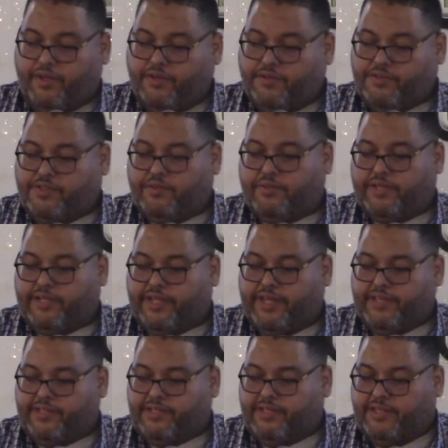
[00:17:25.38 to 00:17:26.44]
So in
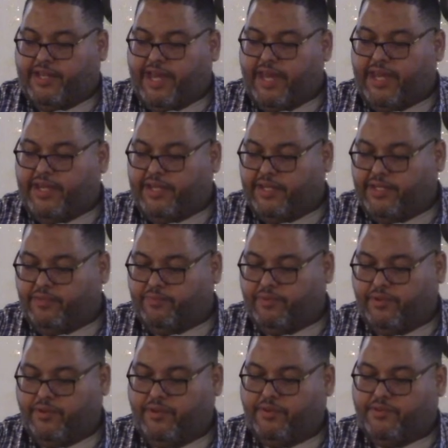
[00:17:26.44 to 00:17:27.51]
1980,
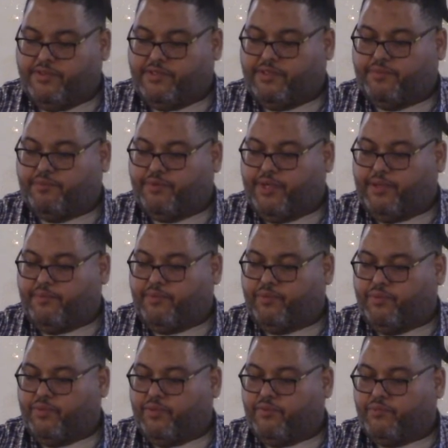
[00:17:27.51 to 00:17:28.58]
the Supreme
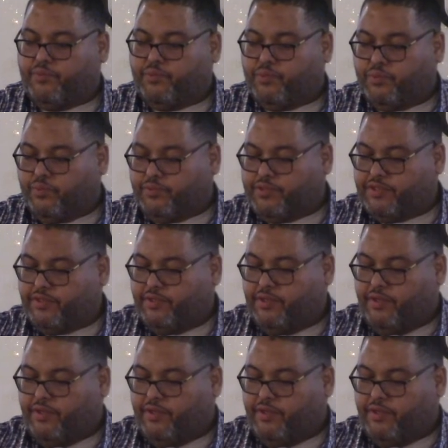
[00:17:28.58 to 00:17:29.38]
Court ruled